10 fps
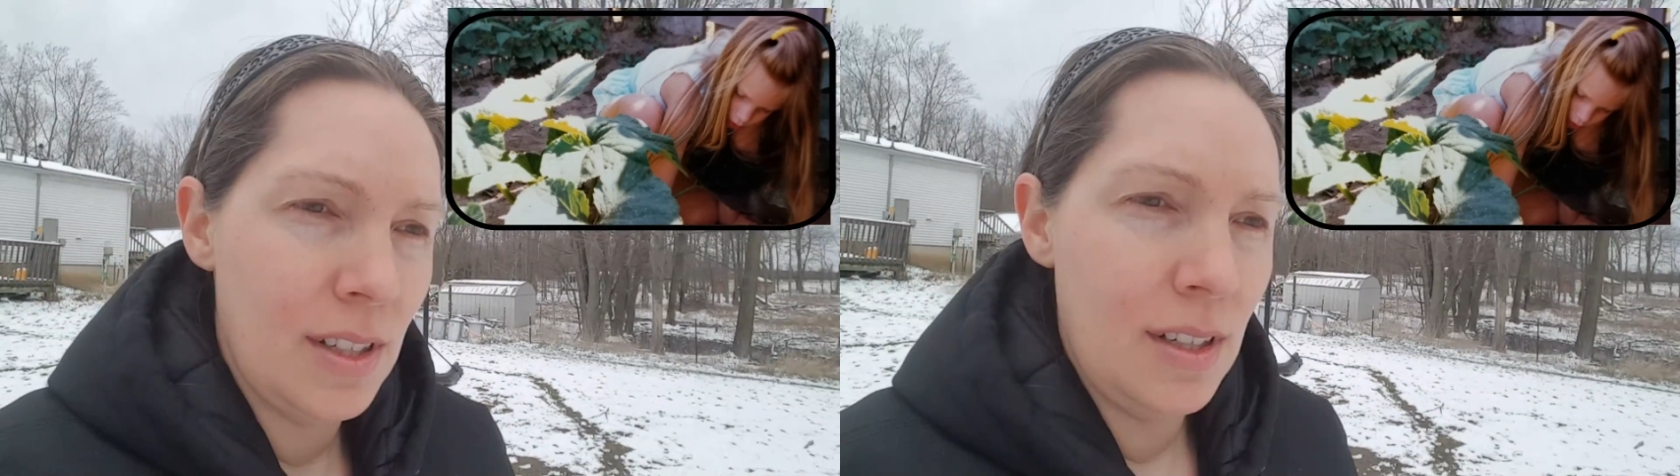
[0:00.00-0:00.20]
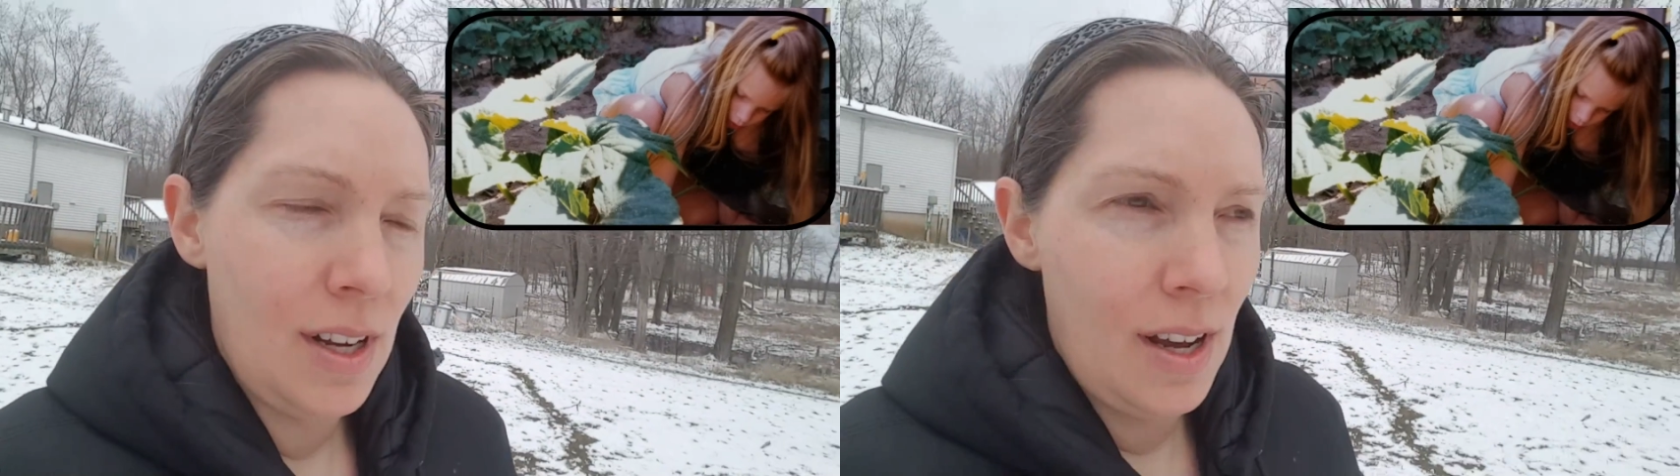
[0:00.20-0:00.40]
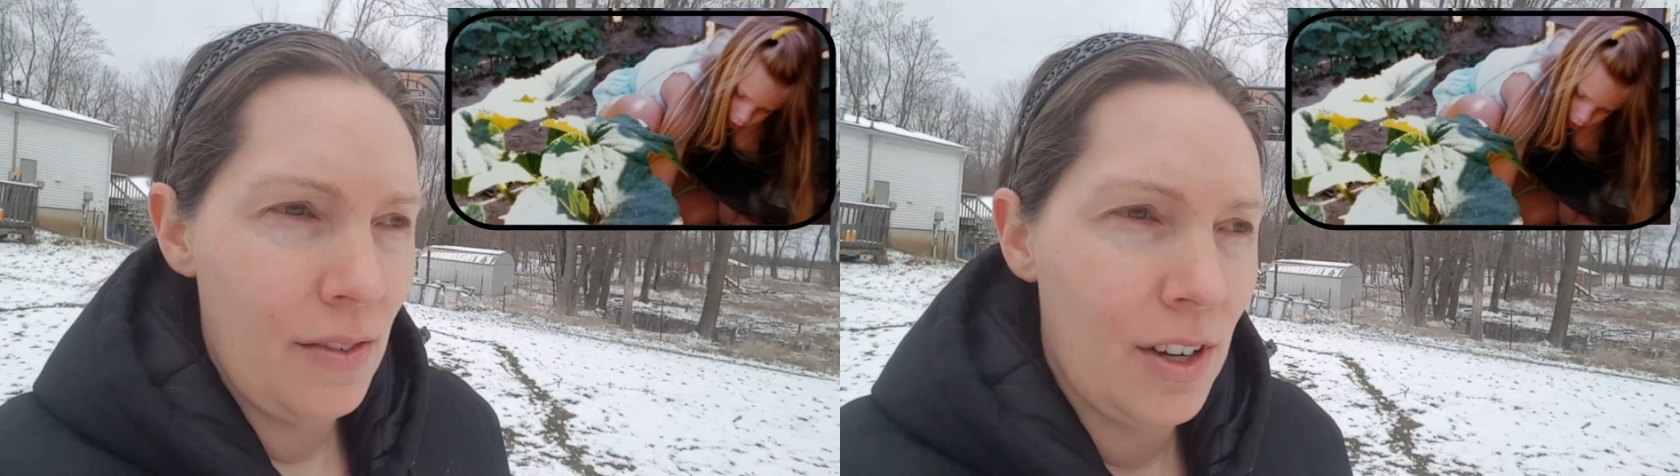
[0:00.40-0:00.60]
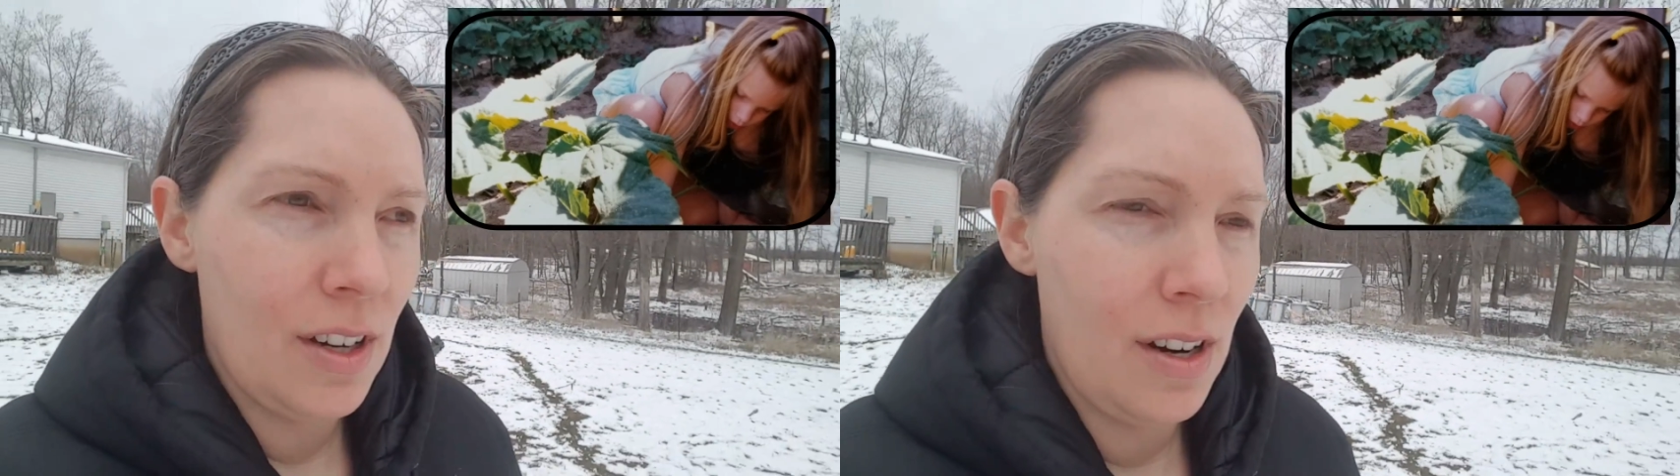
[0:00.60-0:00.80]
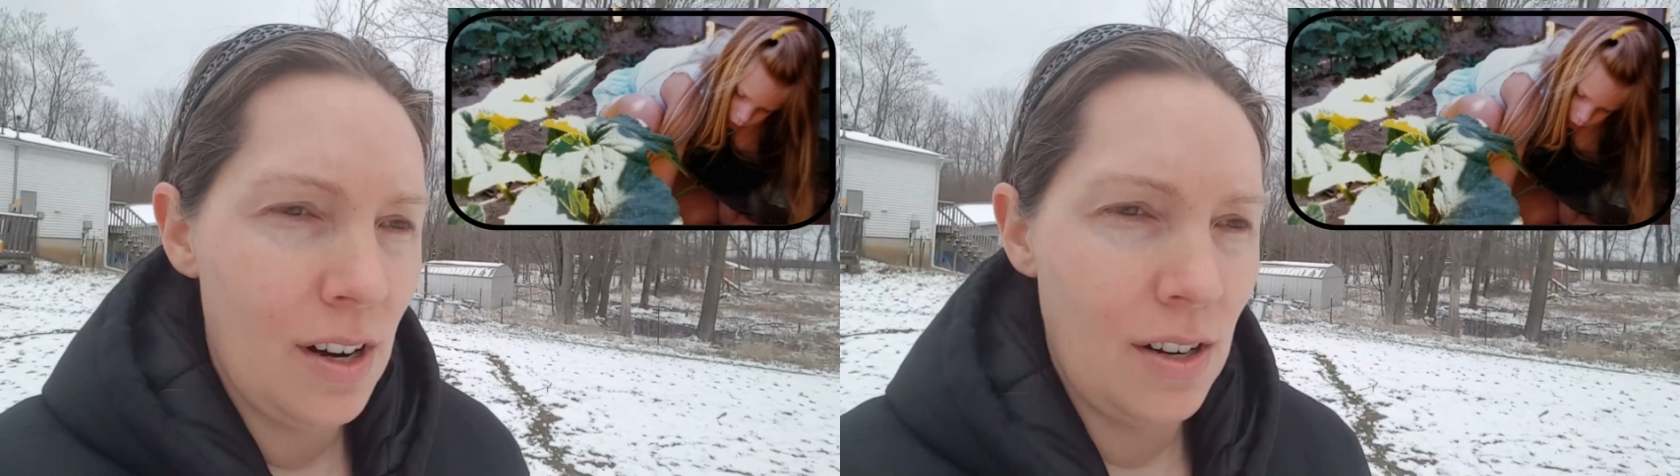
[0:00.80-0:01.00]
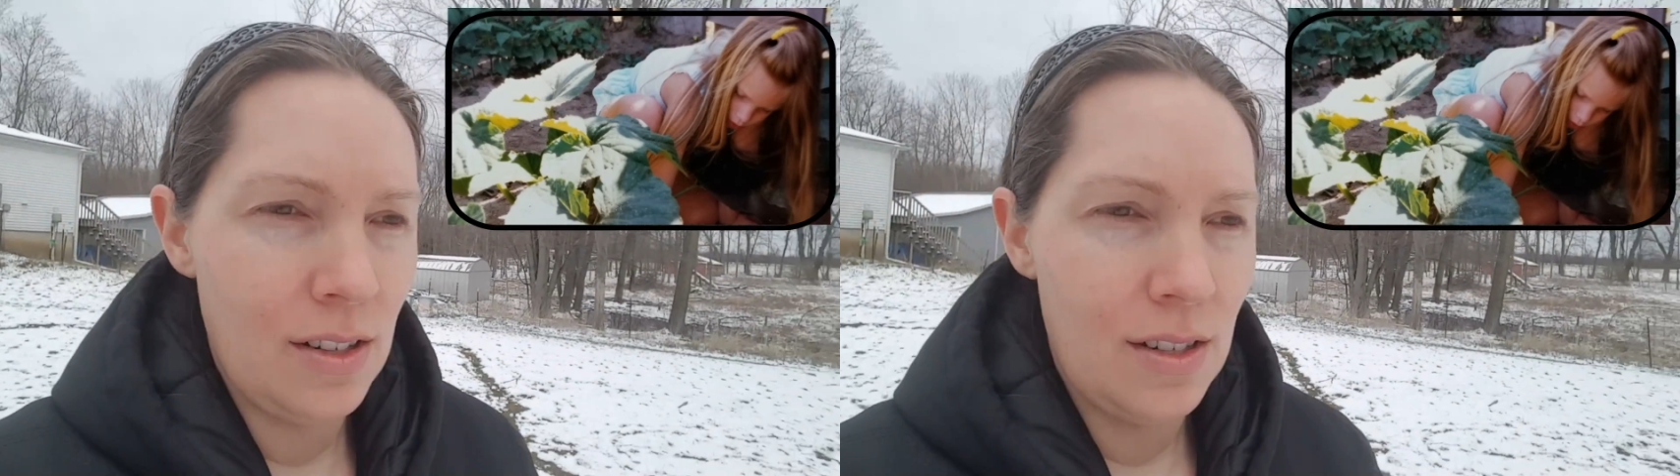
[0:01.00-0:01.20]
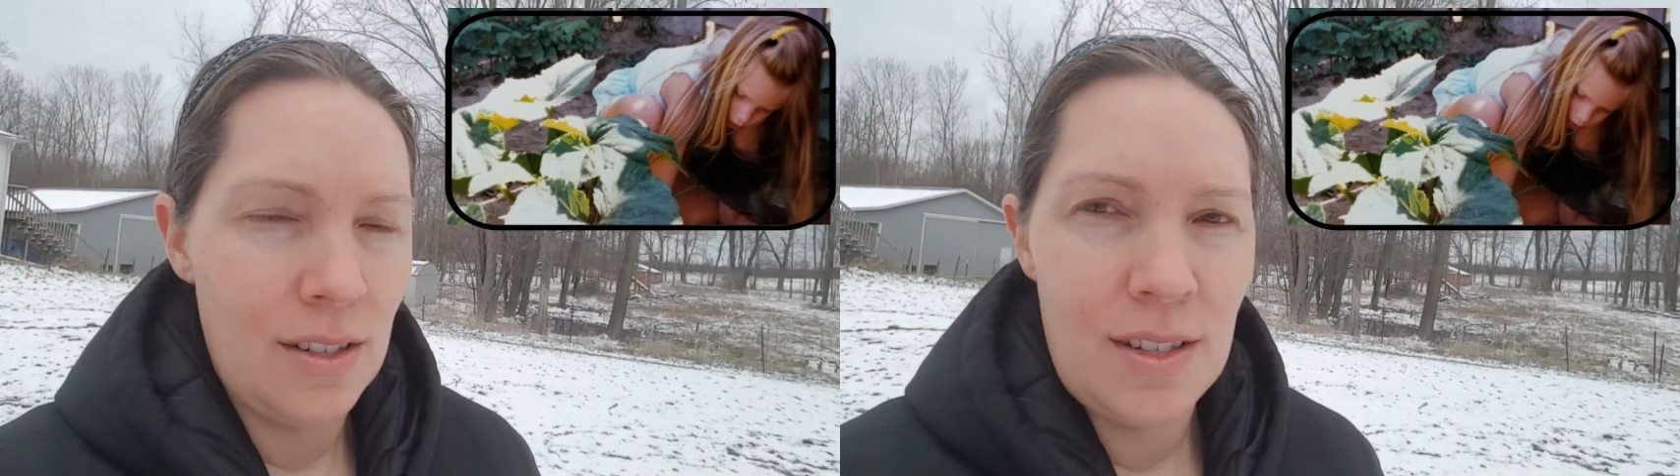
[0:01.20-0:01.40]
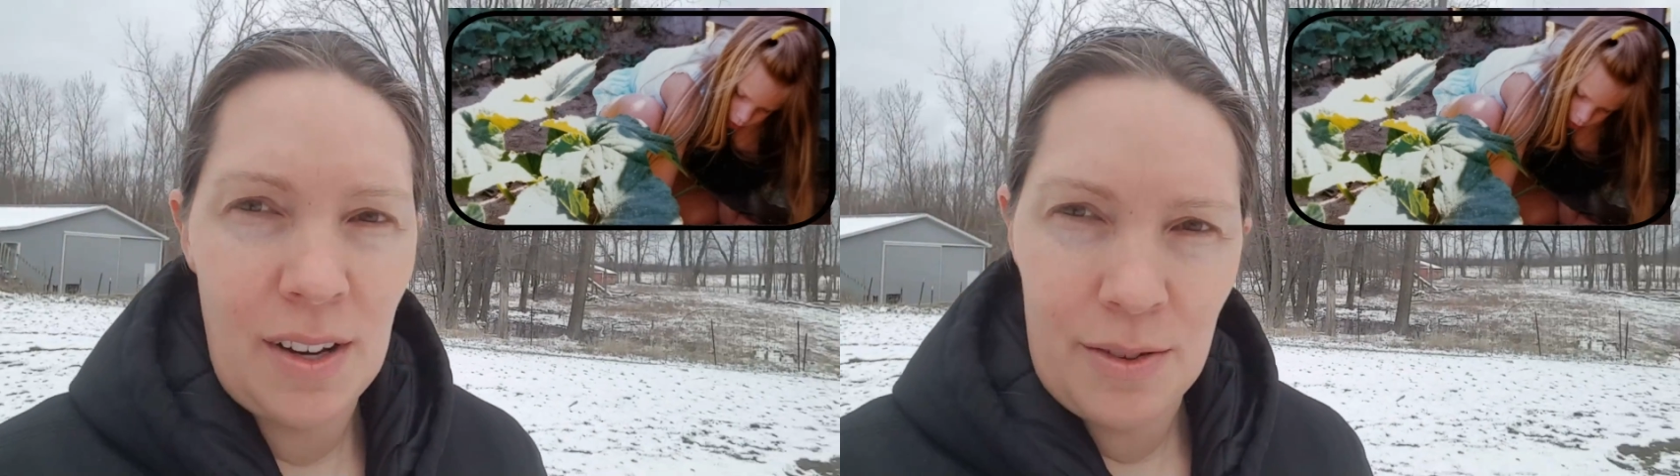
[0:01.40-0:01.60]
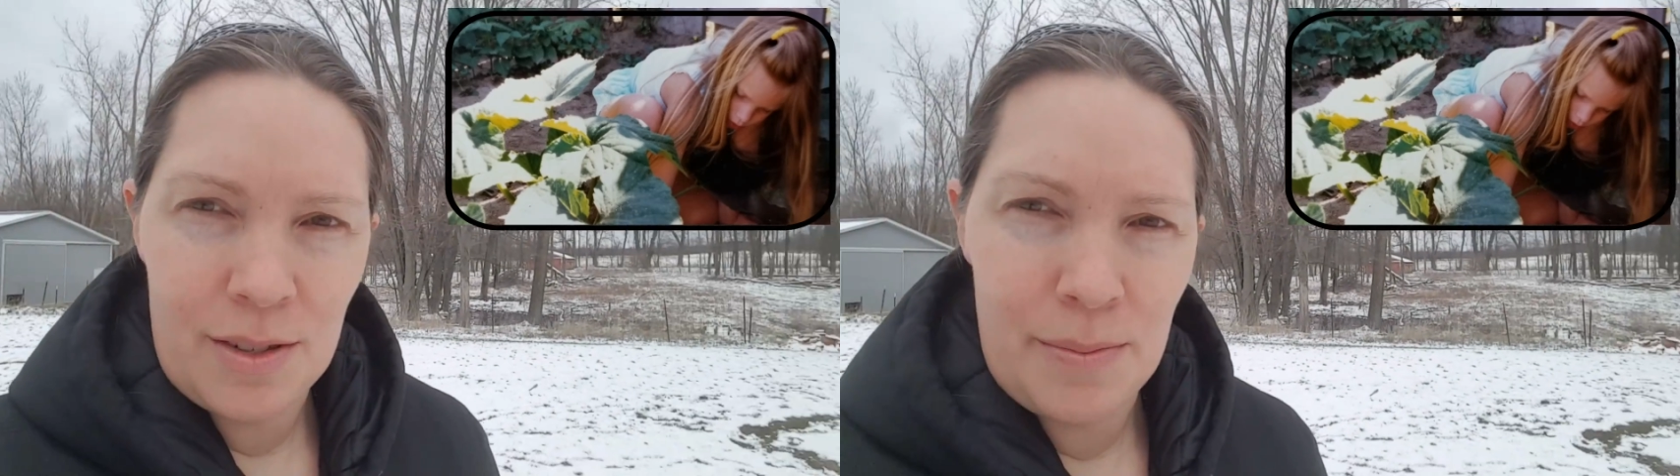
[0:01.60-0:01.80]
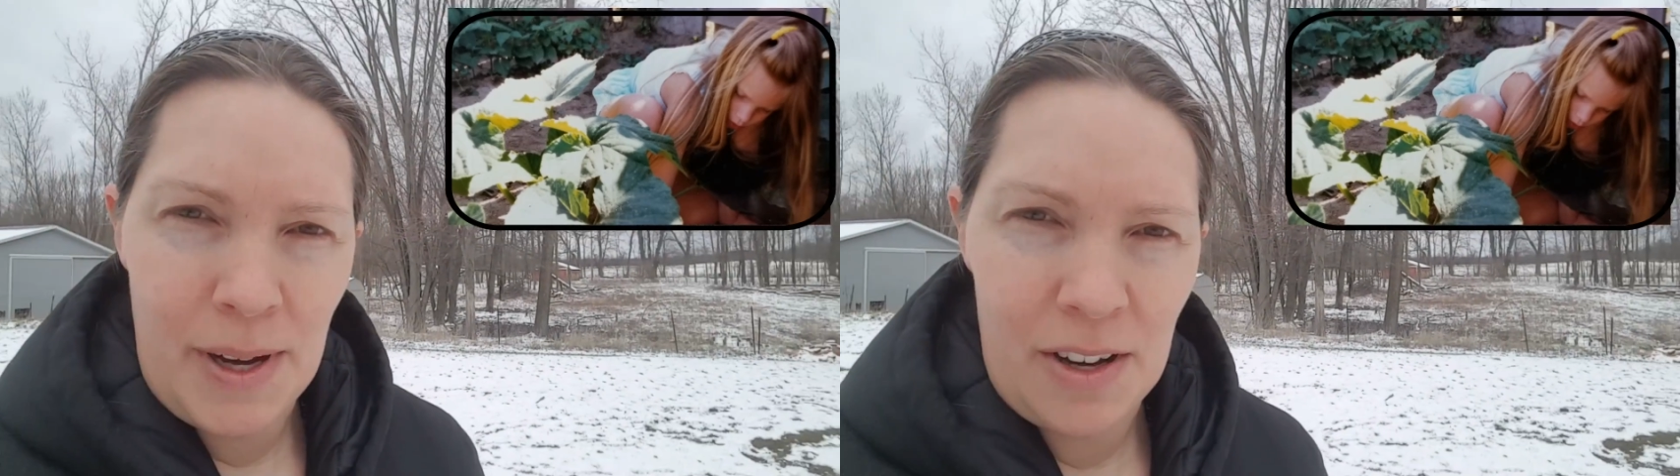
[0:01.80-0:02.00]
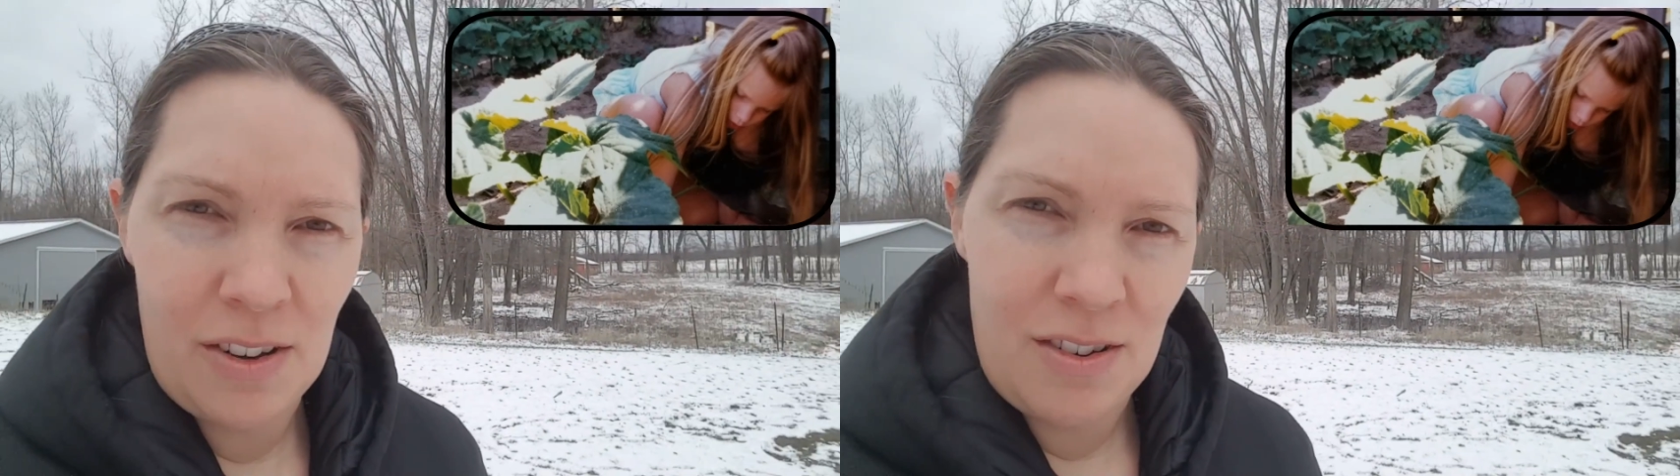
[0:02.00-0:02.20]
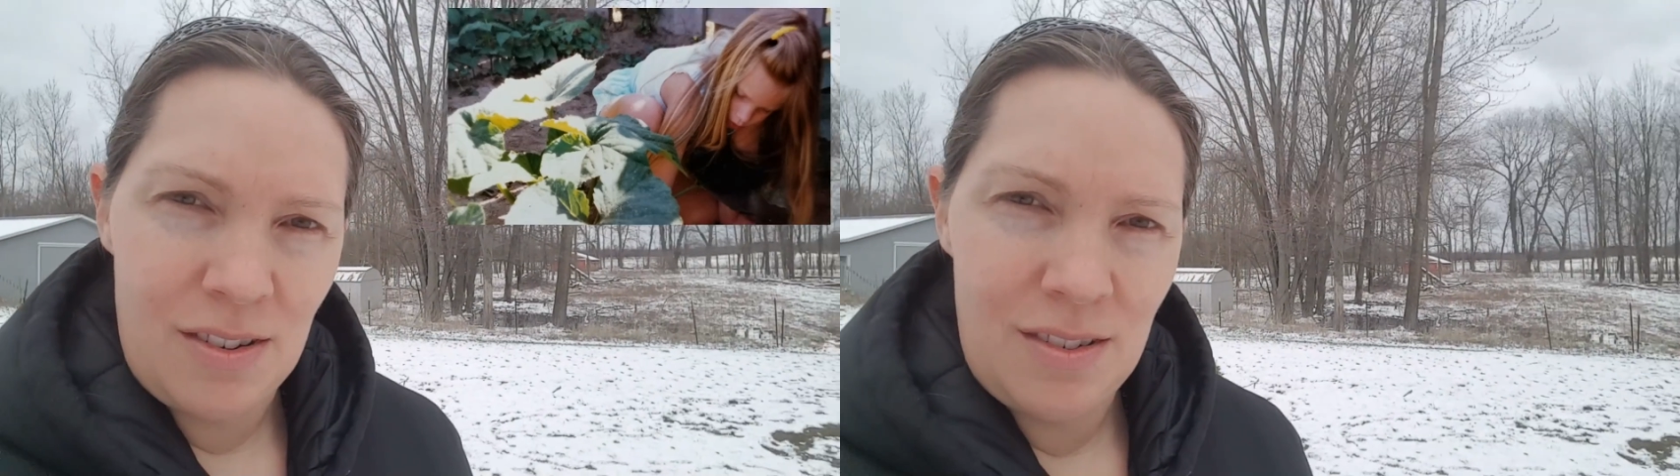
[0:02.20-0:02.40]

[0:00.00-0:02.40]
didn't have a garden since I was about,